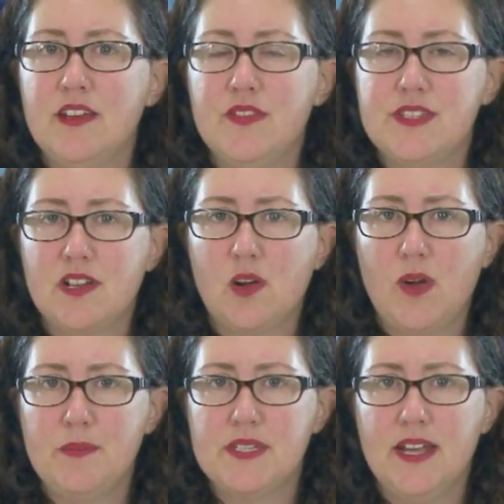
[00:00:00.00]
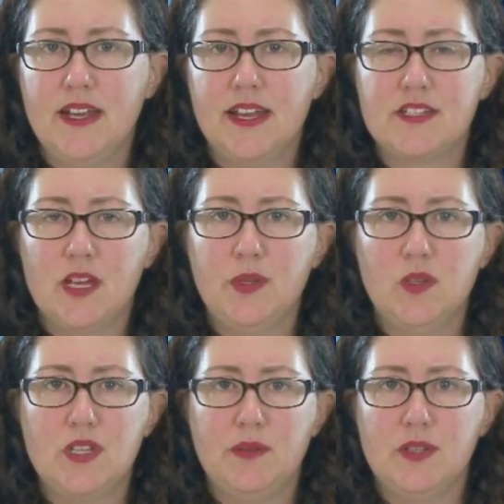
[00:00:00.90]
visit our website at
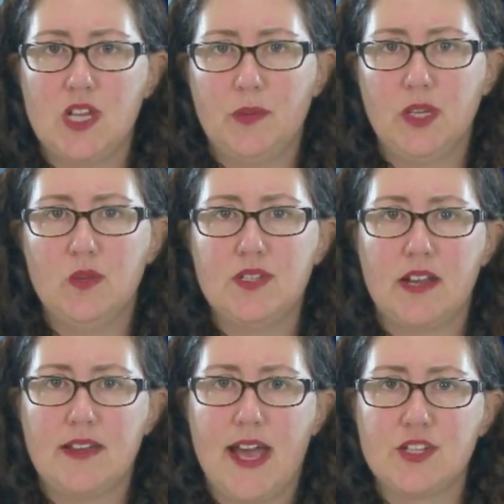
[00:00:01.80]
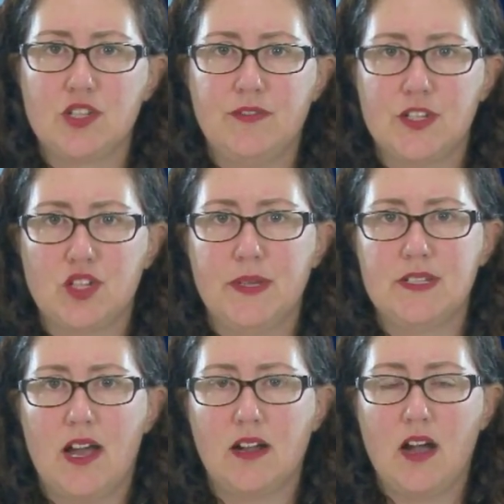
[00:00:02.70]

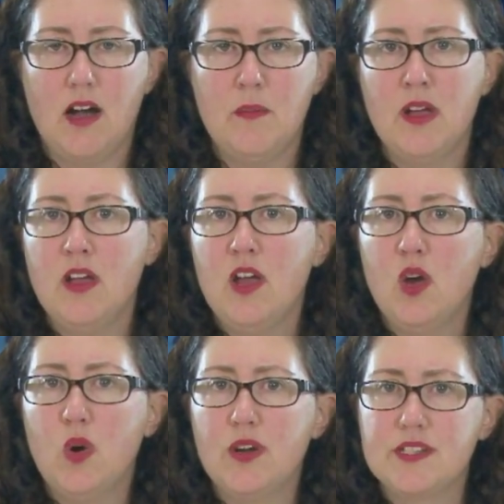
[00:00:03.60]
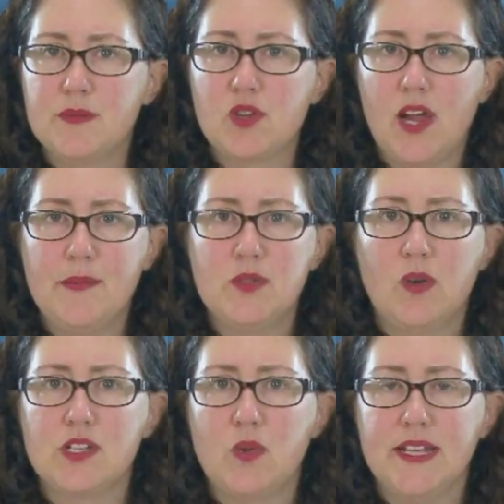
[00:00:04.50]
www.nationalfisherman.com, or subscribe to
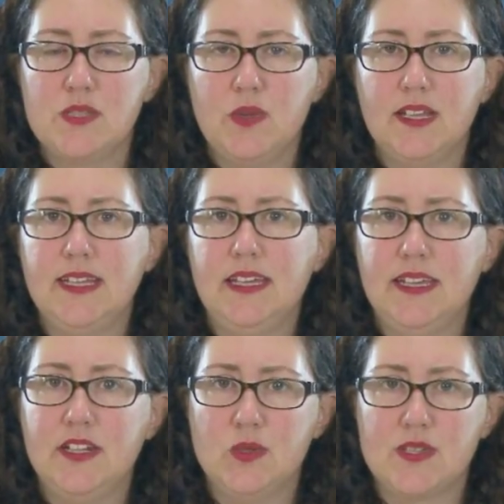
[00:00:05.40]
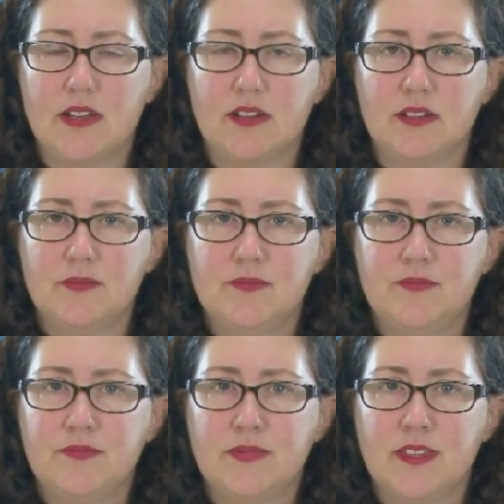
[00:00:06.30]
our twice weekly e newsletter.
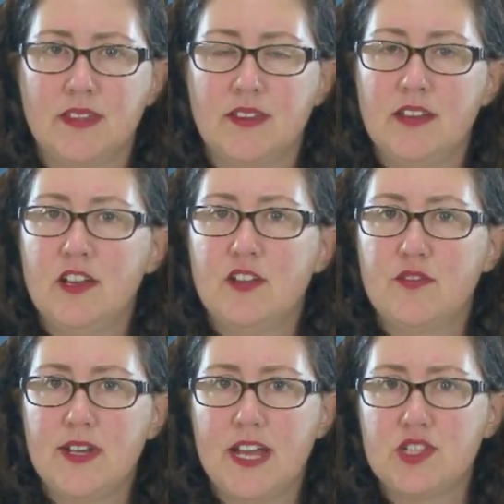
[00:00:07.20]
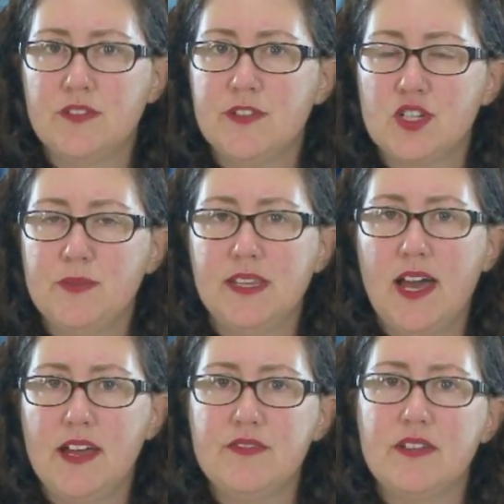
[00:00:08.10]
For National Fisherman
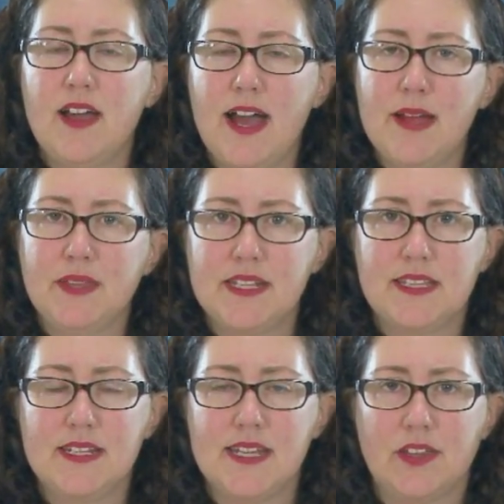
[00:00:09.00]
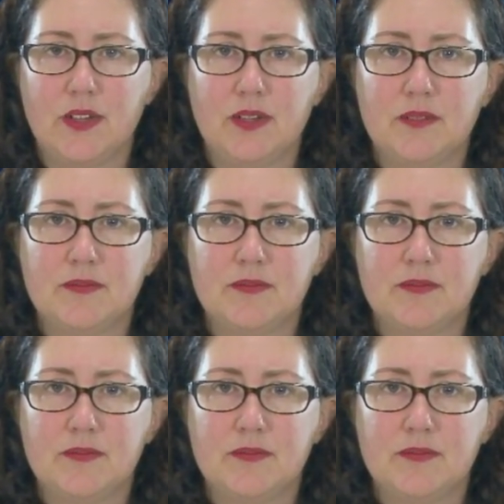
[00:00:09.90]
Live, I'm Leslie Taylor.